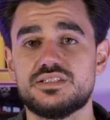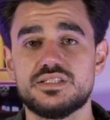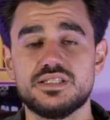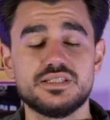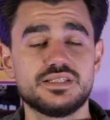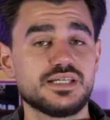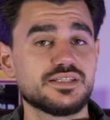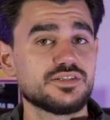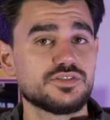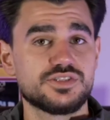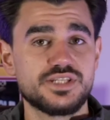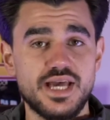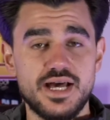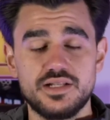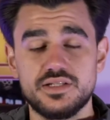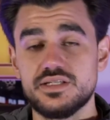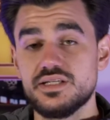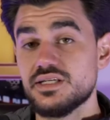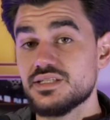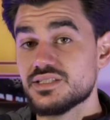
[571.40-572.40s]
think that their
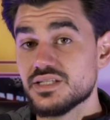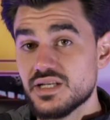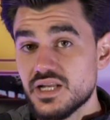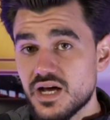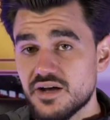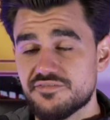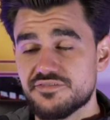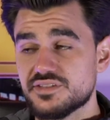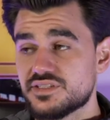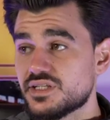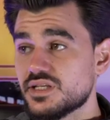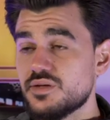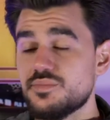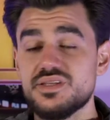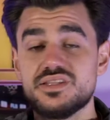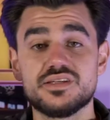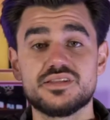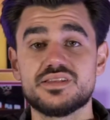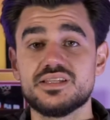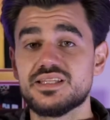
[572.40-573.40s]
talent is enough. It's going to be
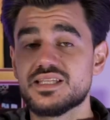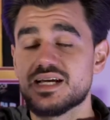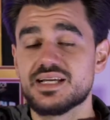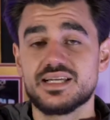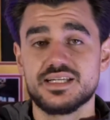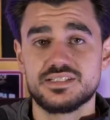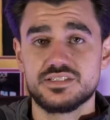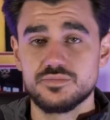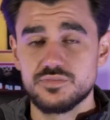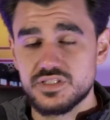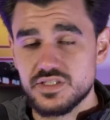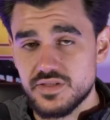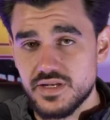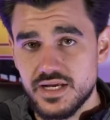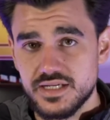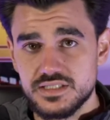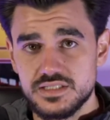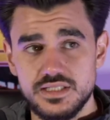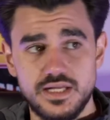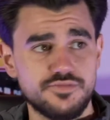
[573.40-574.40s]
the thing that gets them to the
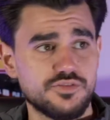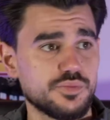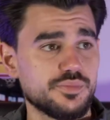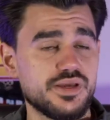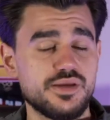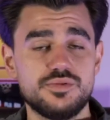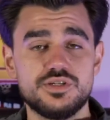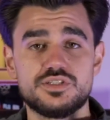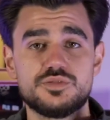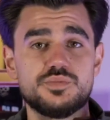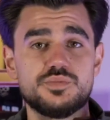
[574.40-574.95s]
next level. Maybe it's